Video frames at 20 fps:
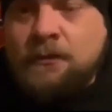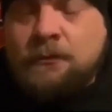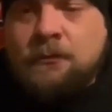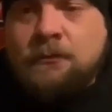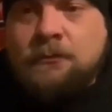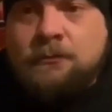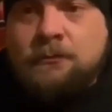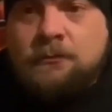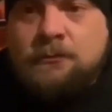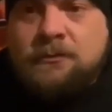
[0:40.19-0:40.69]

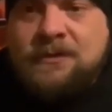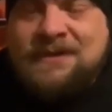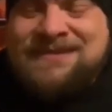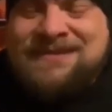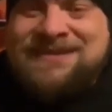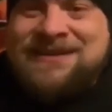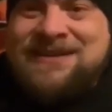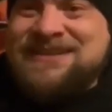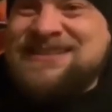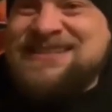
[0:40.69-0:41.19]
or
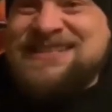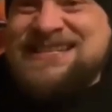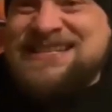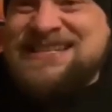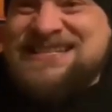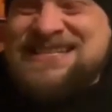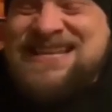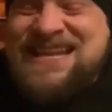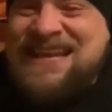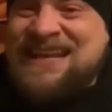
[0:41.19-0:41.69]
mocking
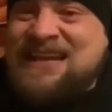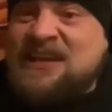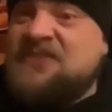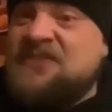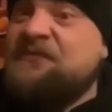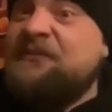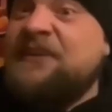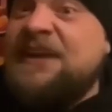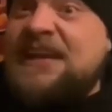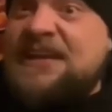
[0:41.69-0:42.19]
veterans in
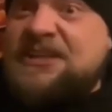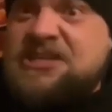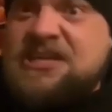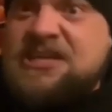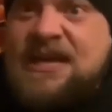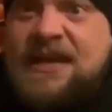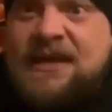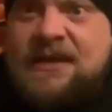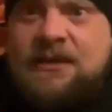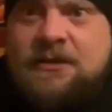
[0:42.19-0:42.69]
any
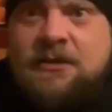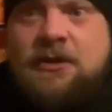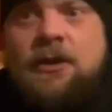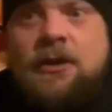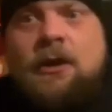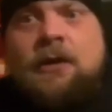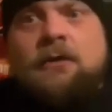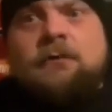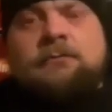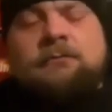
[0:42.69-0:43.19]
way, shape, or
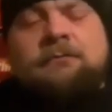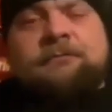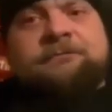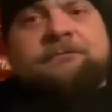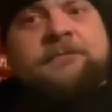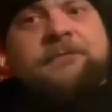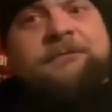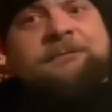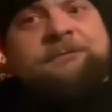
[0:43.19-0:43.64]
form.